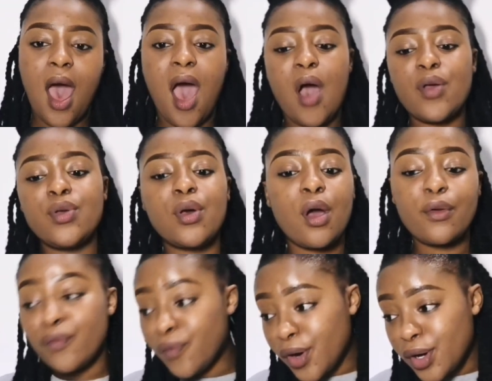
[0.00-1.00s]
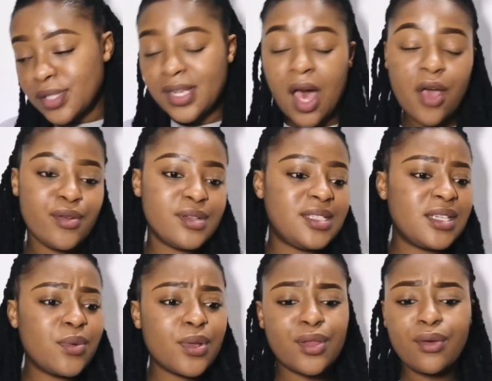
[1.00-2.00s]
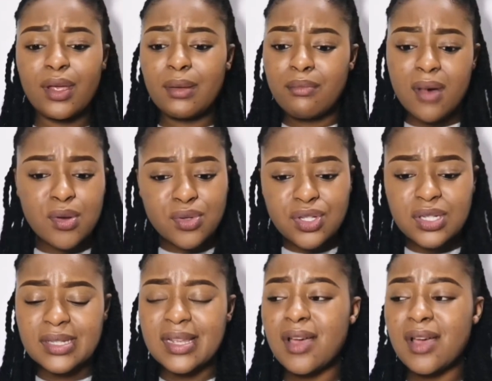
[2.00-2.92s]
how you converse, how you deal with your emotions,